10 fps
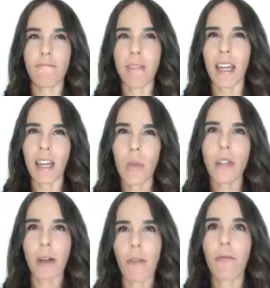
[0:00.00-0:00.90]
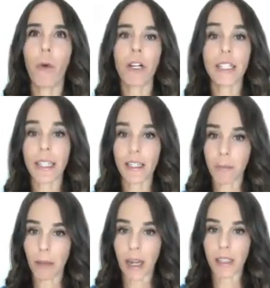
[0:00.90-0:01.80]
think it was about 4 to 6
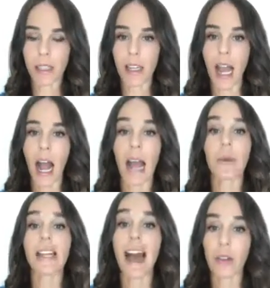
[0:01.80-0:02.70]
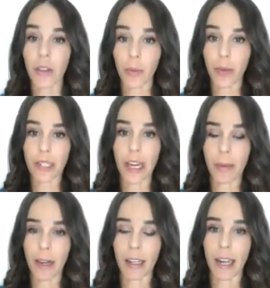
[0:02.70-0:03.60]
months, I was out of the
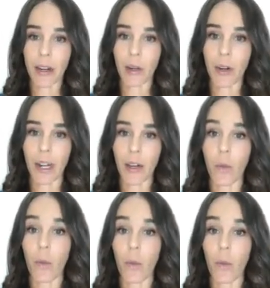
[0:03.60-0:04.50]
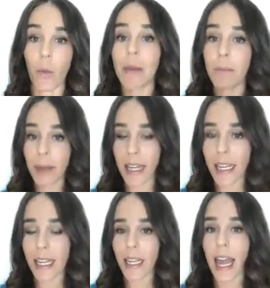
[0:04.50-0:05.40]
pre-diabetic category, which I had been
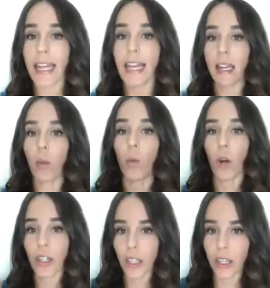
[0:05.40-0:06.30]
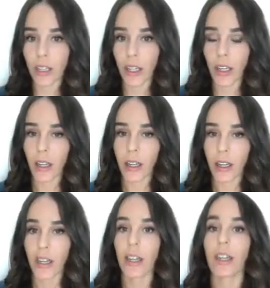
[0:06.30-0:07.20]
in and getting worse,
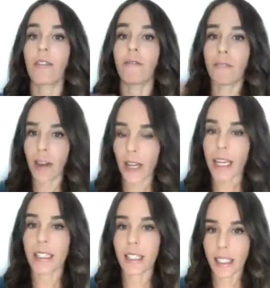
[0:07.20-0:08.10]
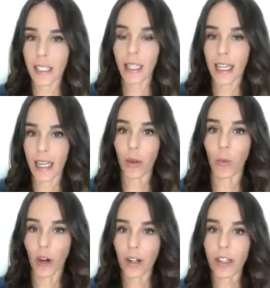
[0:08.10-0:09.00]
very consistently getting
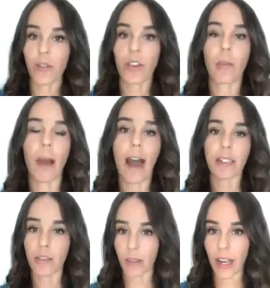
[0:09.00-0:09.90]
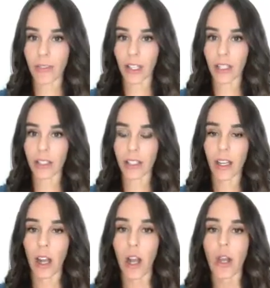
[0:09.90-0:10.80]
worse for the past 5
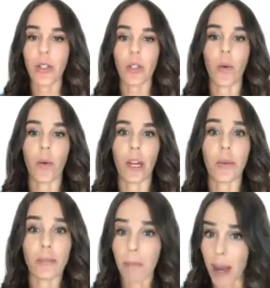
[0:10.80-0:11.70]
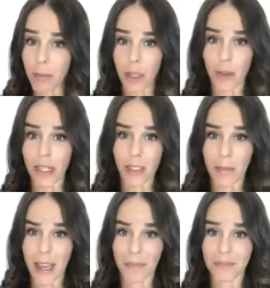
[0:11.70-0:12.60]
years. So it was mind-blowing to me.